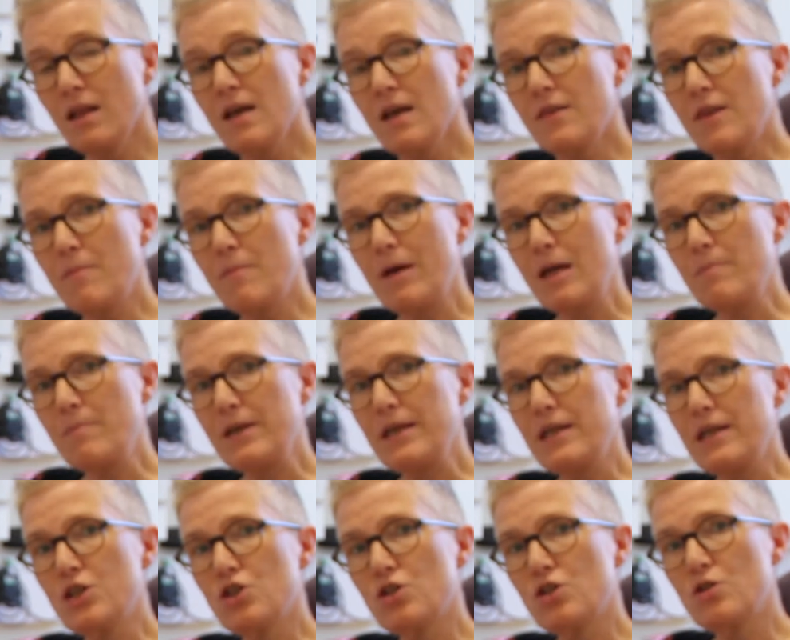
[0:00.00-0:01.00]
There may
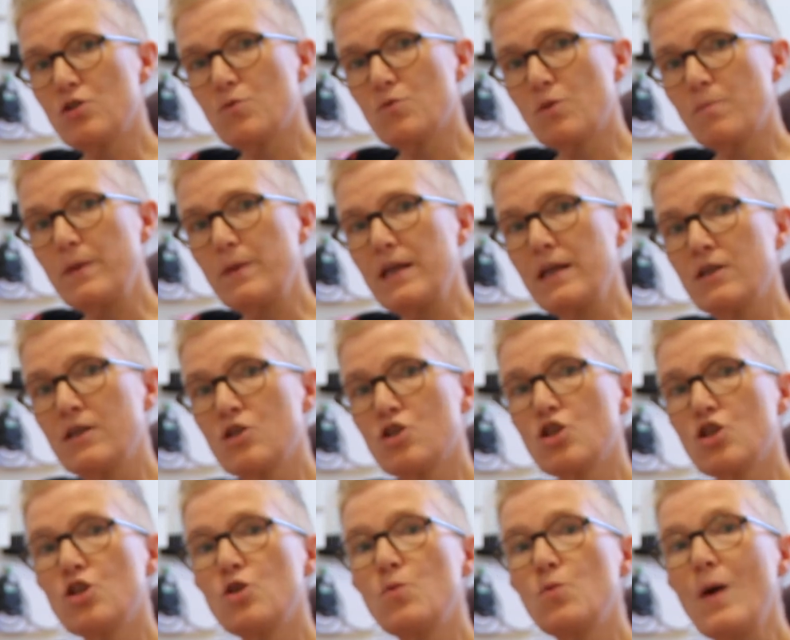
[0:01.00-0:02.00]
be issues with being
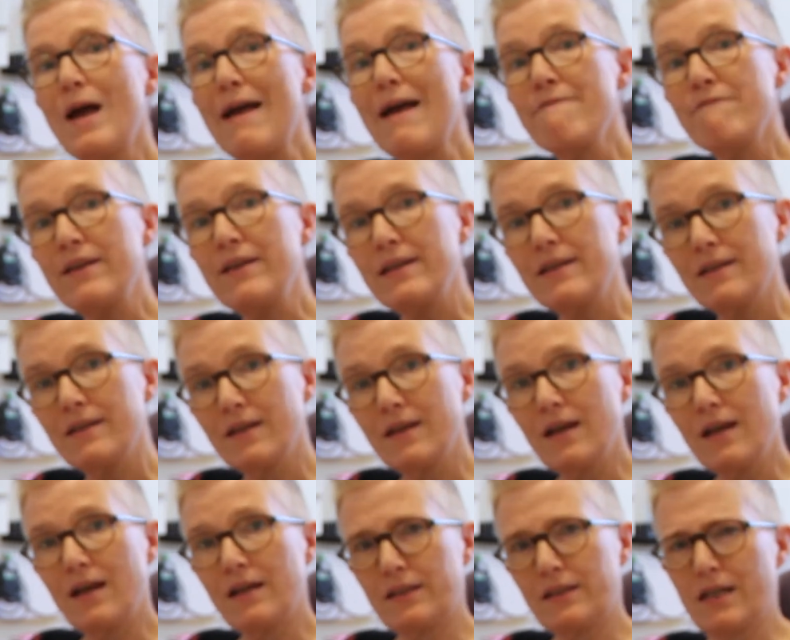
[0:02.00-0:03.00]
too heavy,
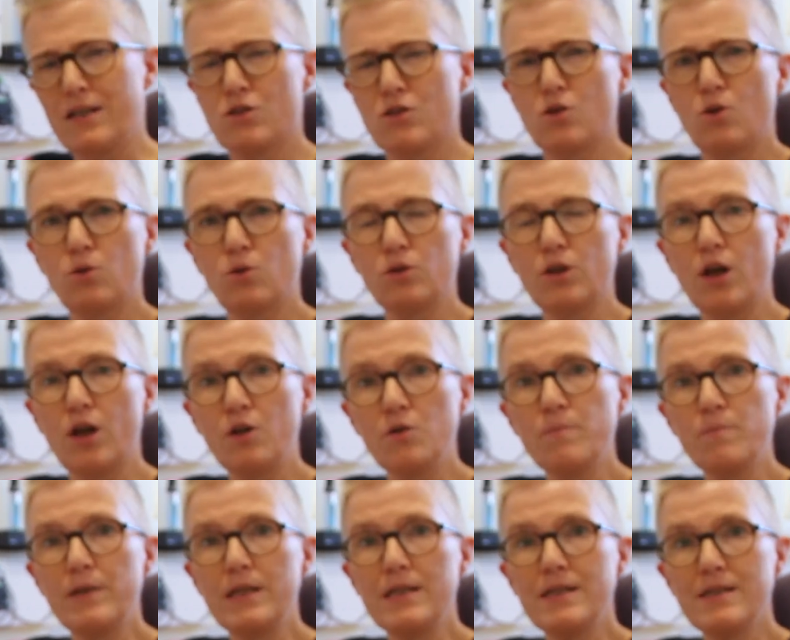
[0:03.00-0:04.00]
and that's called
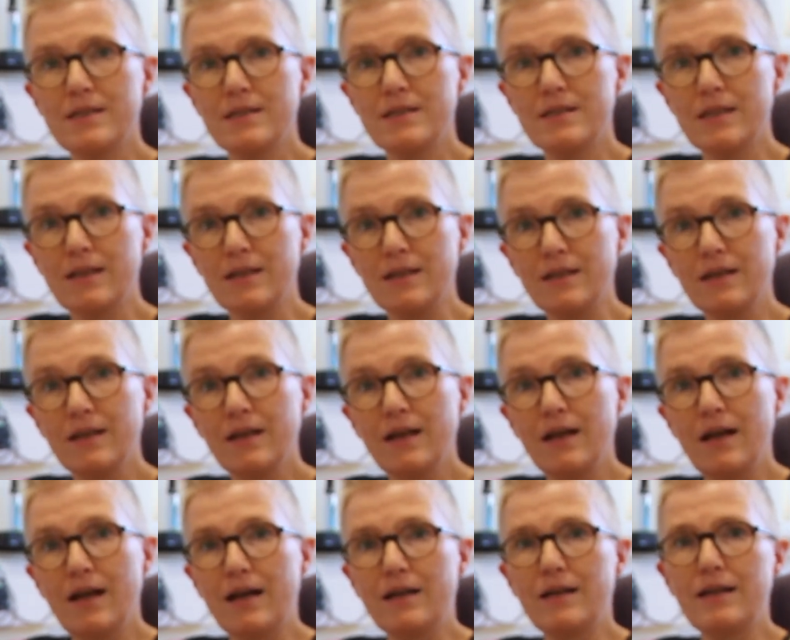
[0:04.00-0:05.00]
obesity.
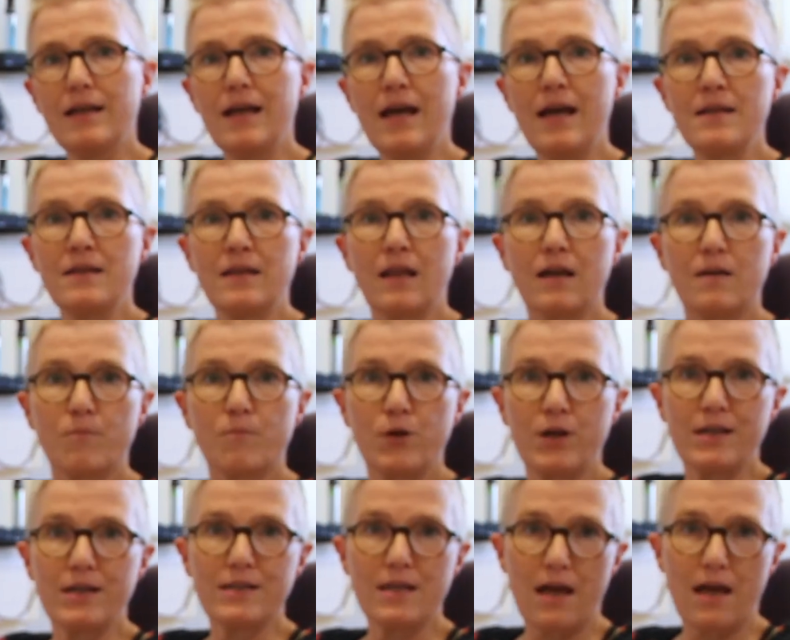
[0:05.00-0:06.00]
And again, that
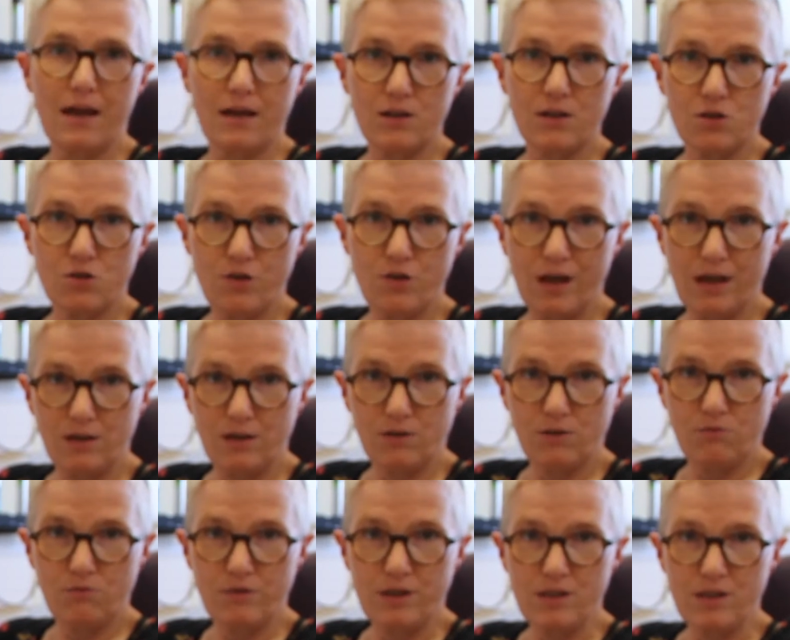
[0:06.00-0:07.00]
brings extra
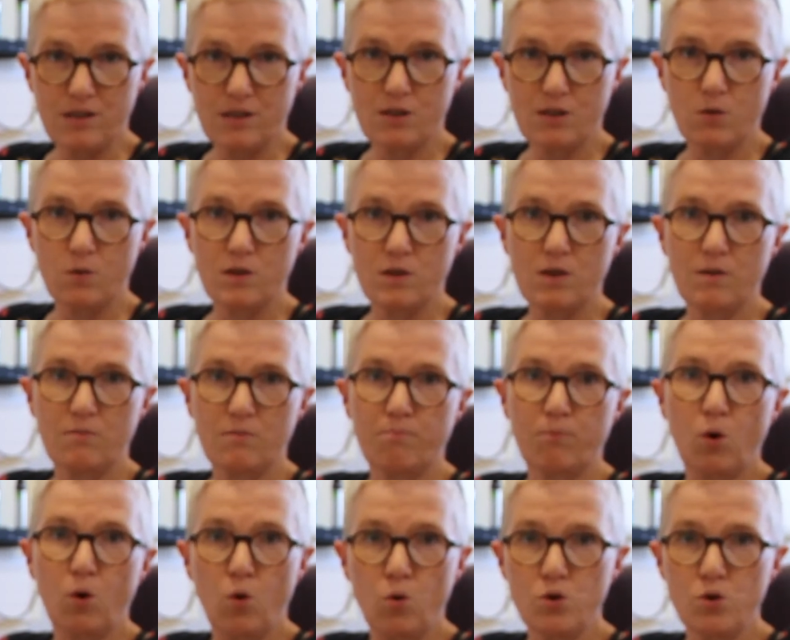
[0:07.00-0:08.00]
health risks, so it's
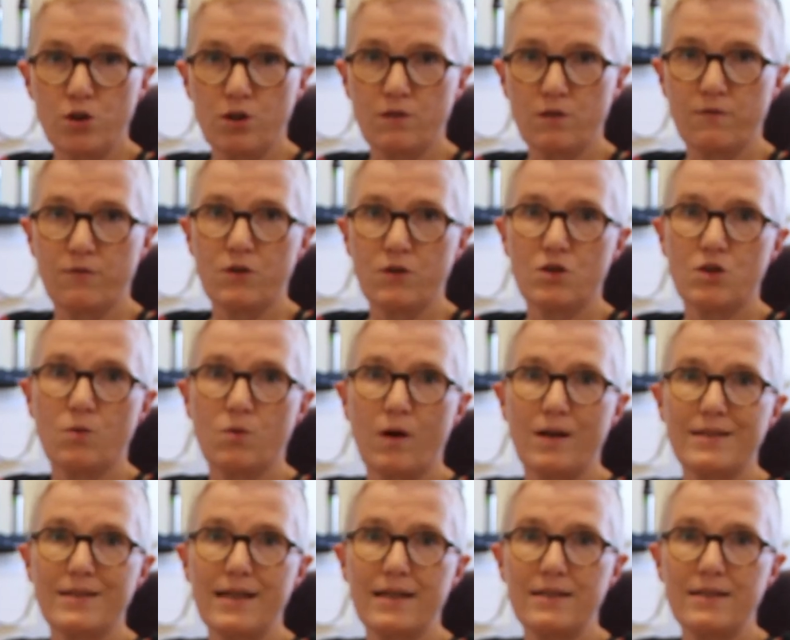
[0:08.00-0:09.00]
important for us to
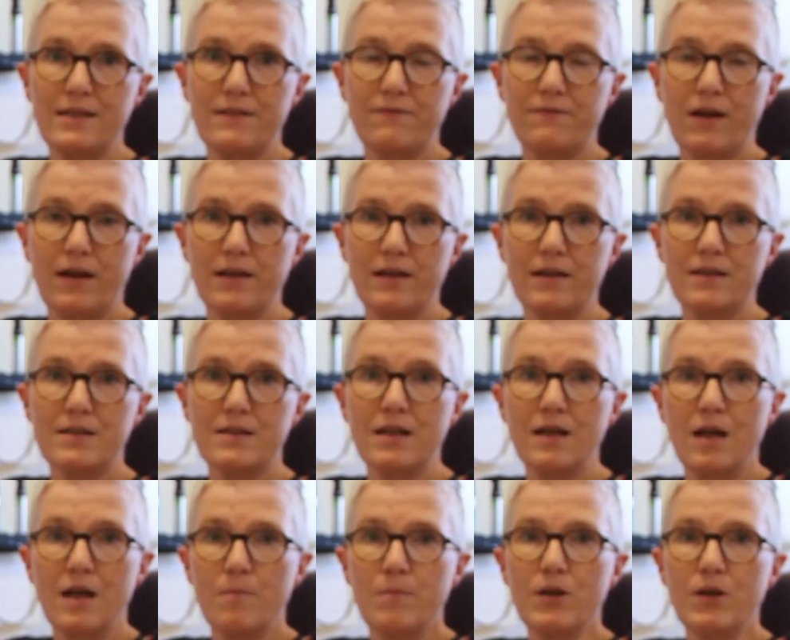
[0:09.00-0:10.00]
identify it
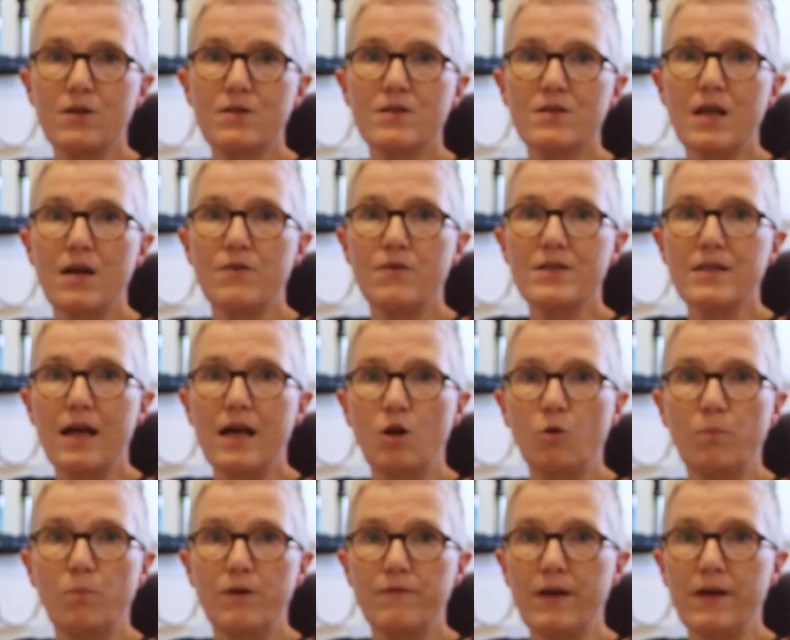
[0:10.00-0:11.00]
because there is
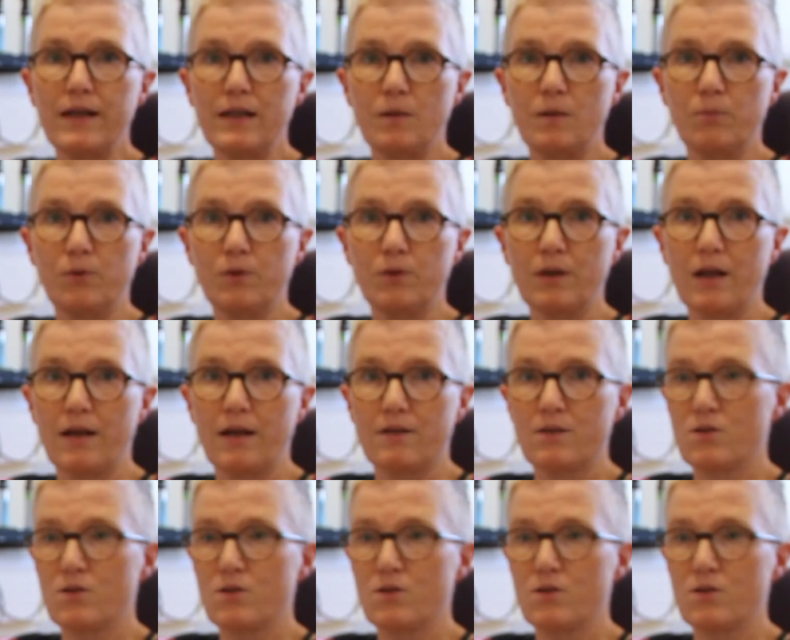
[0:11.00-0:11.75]
help available and